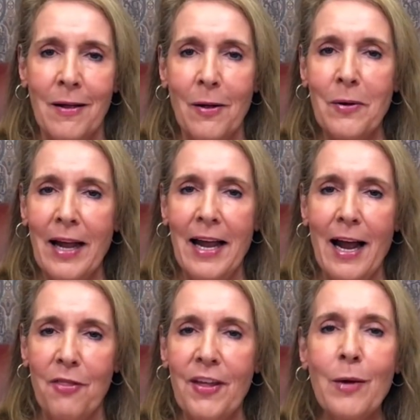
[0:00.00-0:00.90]
Okay,
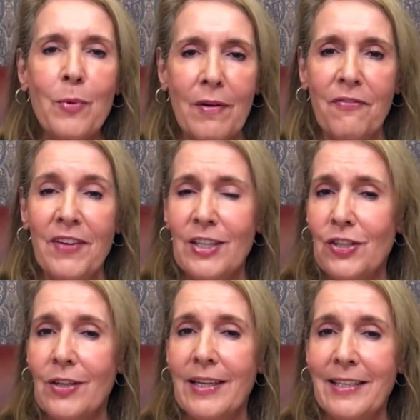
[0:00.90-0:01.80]
I think we're
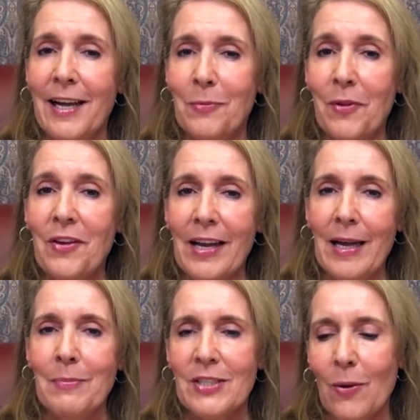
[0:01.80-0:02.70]
officially done with
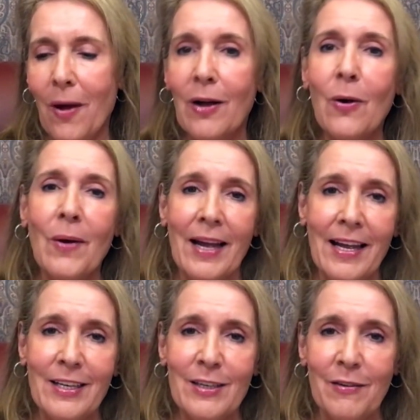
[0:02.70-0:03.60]
lips, so I'll go
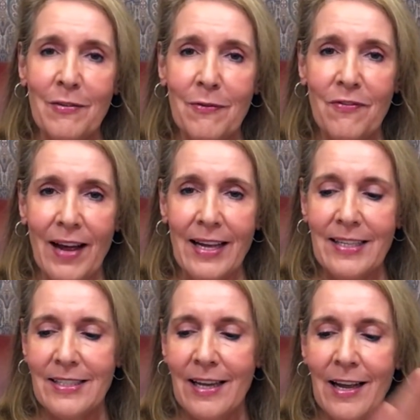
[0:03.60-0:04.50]
ahead to
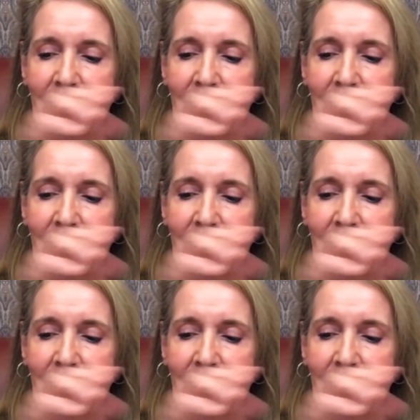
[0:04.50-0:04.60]
face.